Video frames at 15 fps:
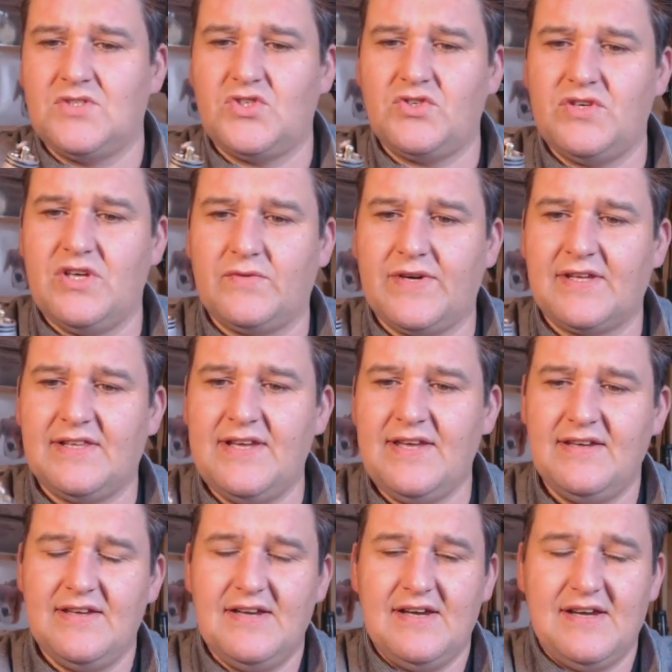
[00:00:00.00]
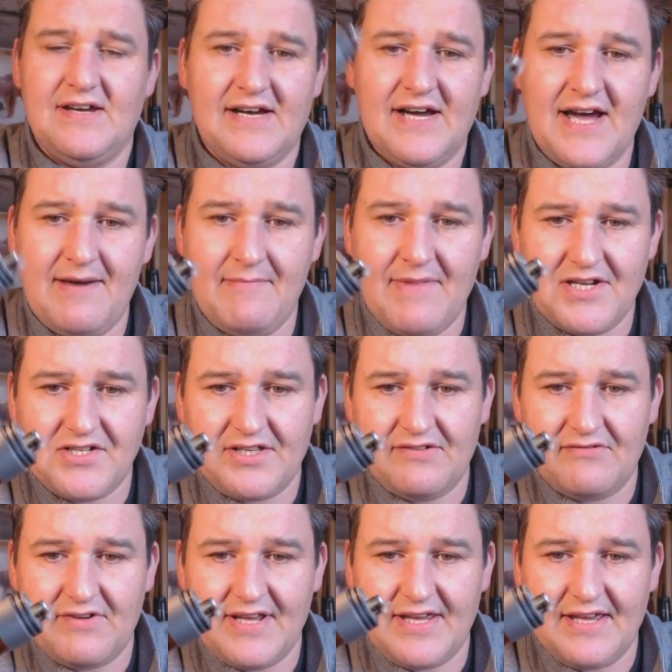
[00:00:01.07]
show you quickly. I'm
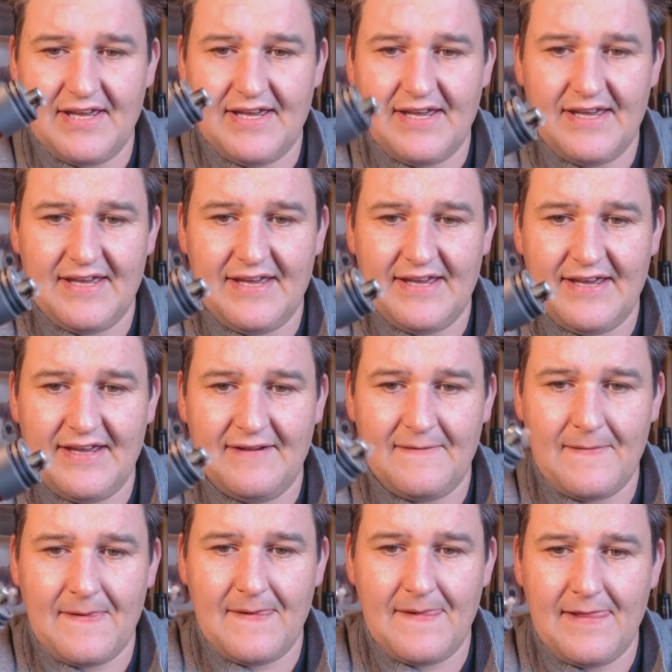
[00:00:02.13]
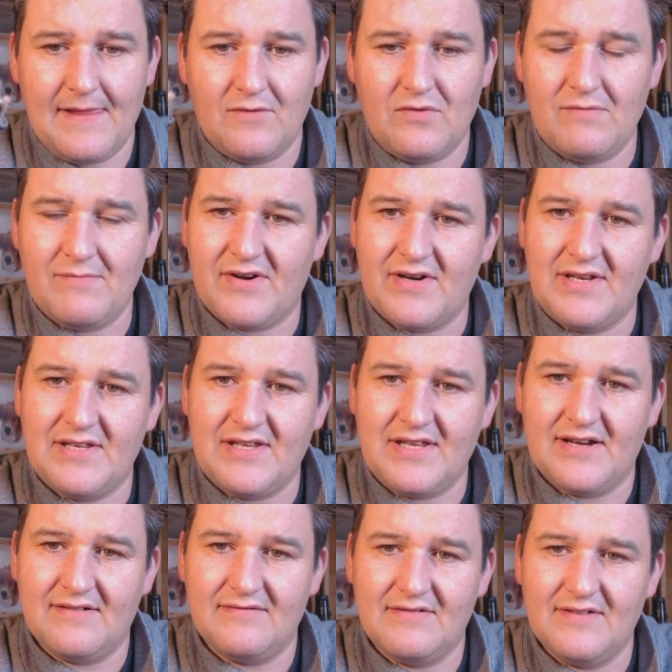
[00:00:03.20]
actually running, what am I running
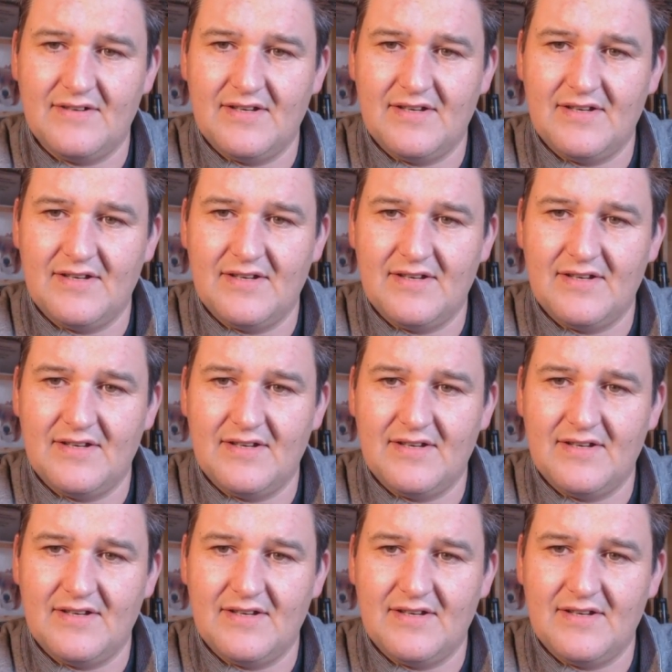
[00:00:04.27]
here?